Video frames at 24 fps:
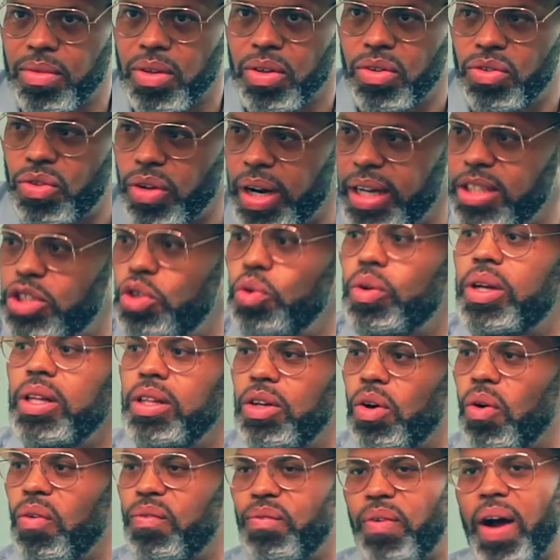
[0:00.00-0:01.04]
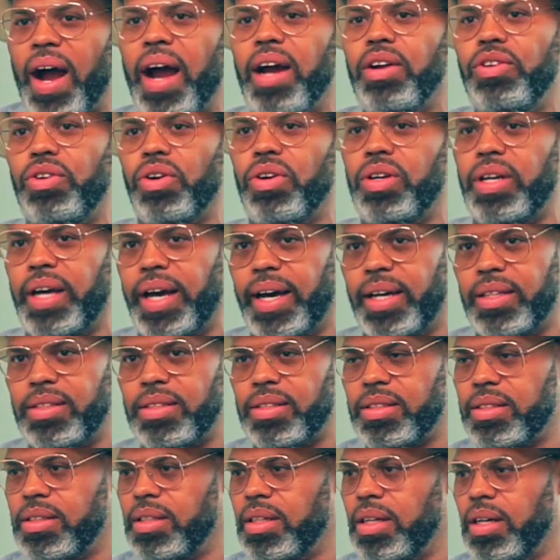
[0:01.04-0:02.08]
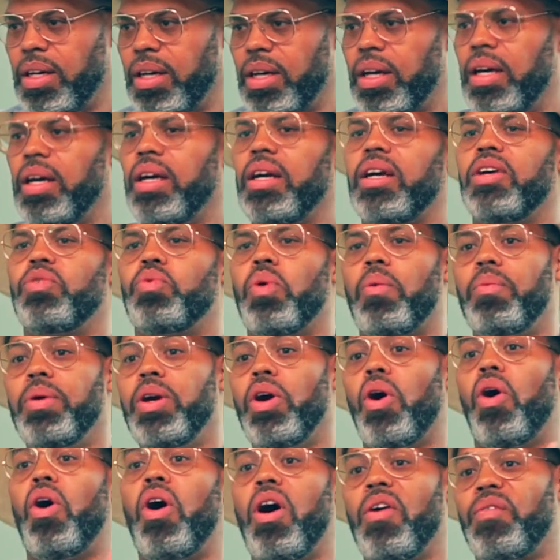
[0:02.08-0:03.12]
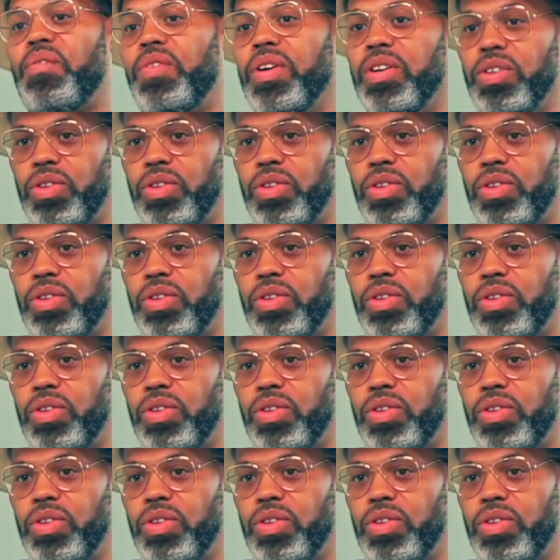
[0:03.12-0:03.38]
so that you can go find your yes. Because what we often